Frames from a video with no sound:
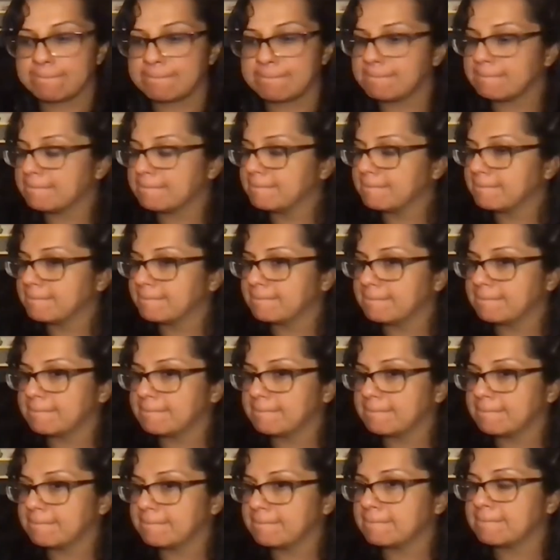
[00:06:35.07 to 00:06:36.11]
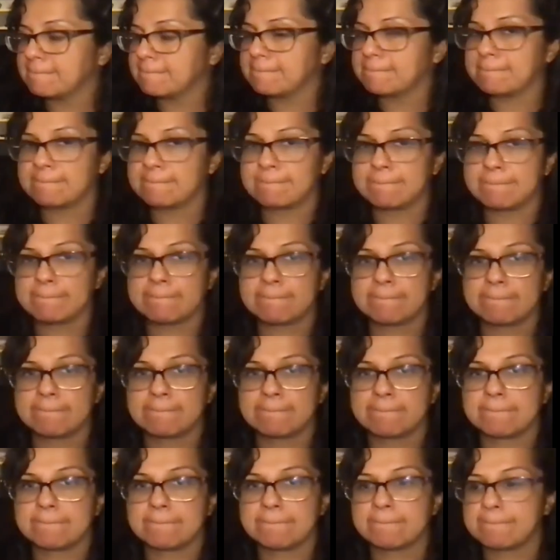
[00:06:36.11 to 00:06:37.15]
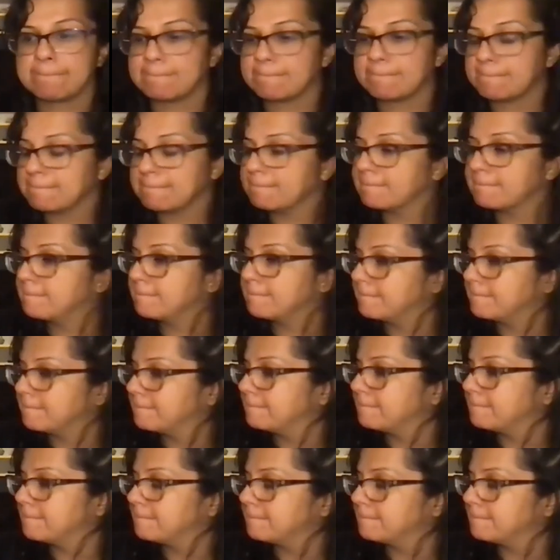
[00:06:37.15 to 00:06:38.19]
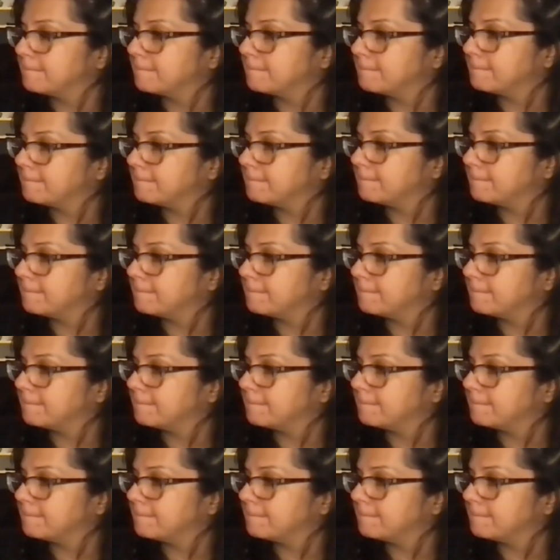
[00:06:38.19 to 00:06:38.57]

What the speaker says: This person isn't speaking.